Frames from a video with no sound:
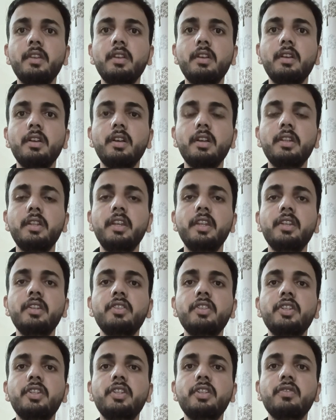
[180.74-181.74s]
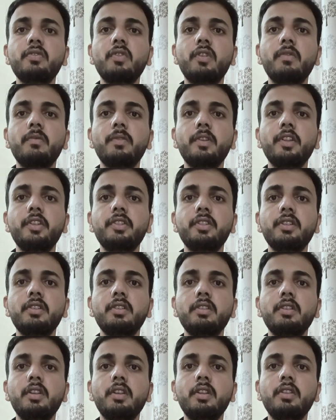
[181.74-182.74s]
Then justice
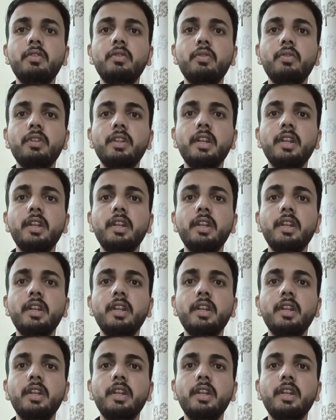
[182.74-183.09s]
corporation, through